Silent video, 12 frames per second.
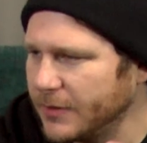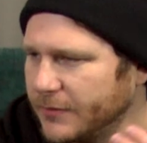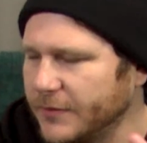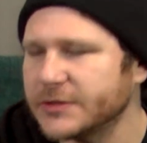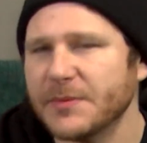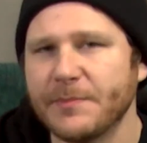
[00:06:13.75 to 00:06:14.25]

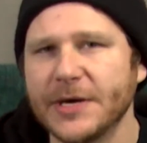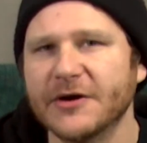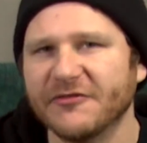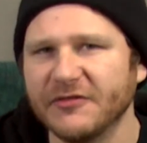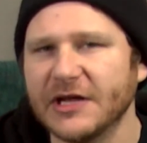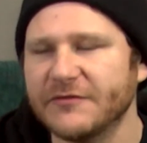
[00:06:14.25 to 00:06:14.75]
There's a beer
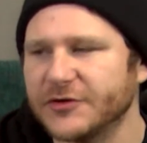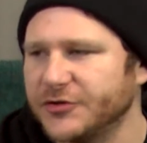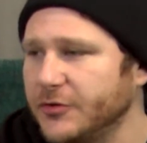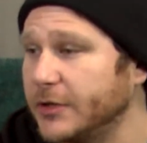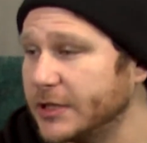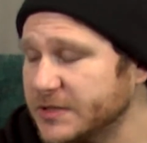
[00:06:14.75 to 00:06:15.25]
flavor
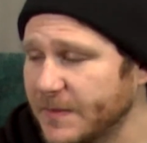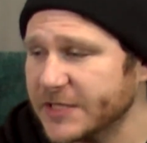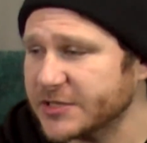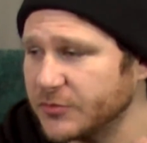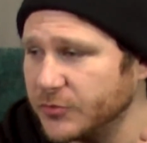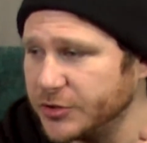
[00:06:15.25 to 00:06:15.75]
to it,
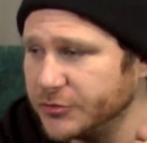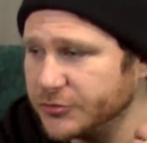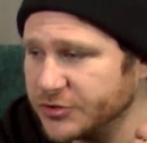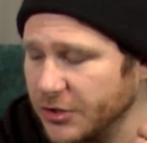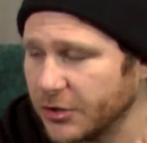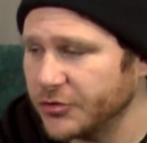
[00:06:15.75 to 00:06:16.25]
especially when you
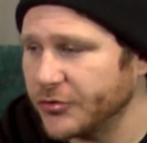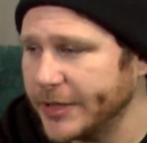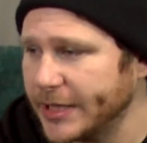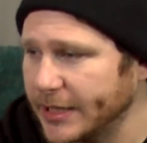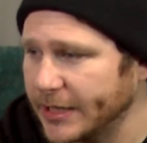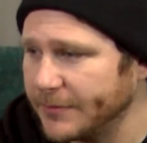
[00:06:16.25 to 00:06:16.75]
start
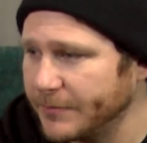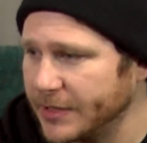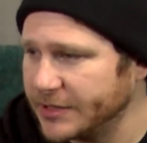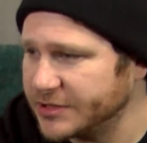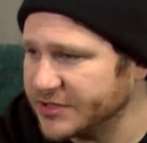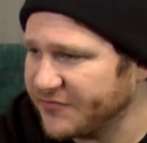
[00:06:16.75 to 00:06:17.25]
drinking it, but
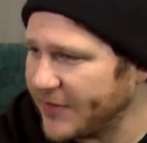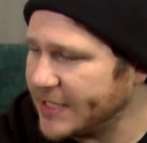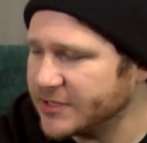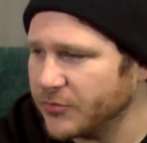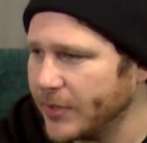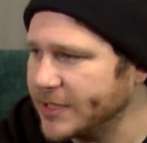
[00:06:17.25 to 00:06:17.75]
it just
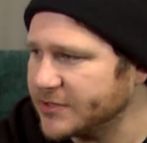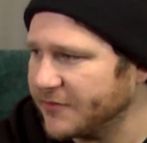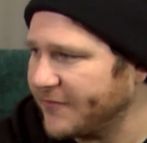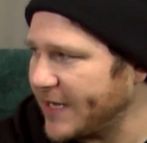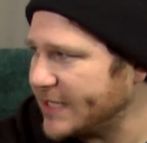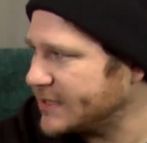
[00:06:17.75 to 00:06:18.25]
fades away so
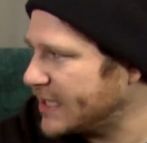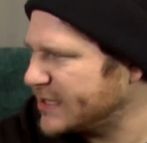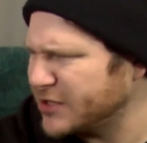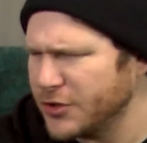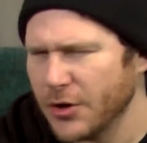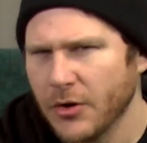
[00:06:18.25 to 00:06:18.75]
fast, has
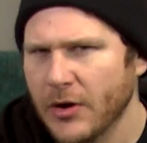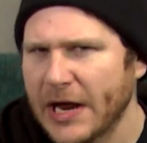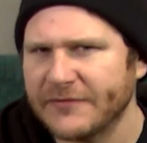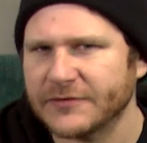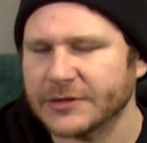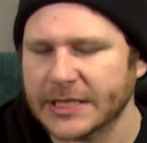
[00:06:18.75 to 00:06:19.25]
mm-hmm. no
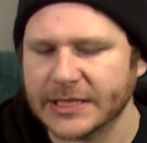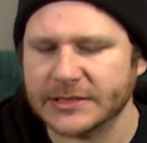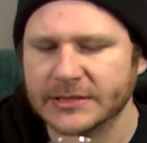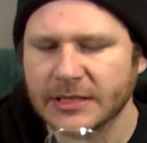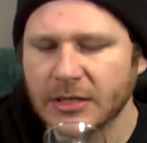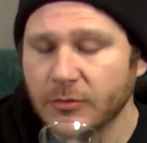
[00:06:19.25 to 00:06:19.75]

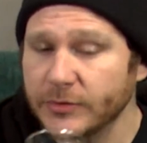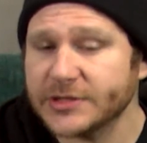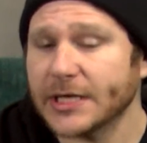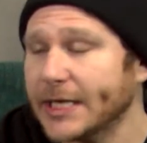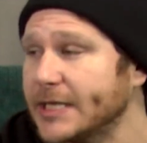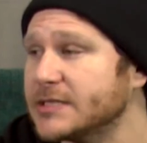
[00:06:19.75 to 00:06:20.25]
aftertaste, which
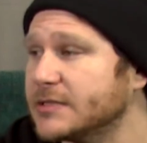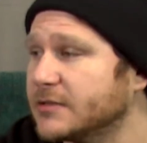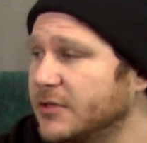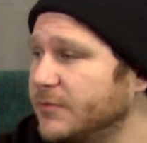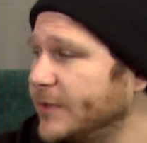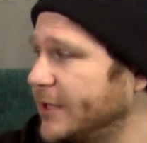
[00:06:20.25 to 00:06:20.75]
I guess
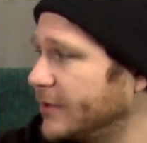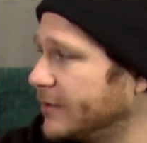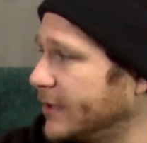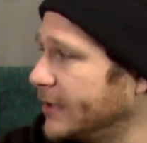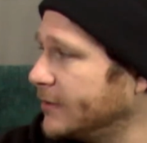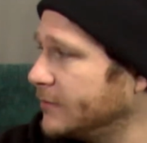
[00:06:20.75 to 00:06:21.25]
could be a good
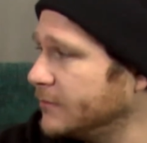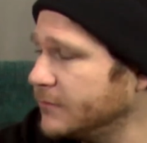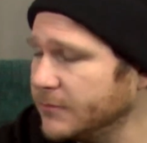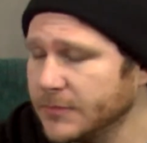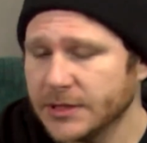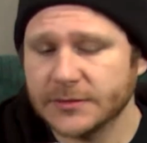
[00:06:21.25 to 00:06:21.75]
thing. Yeah.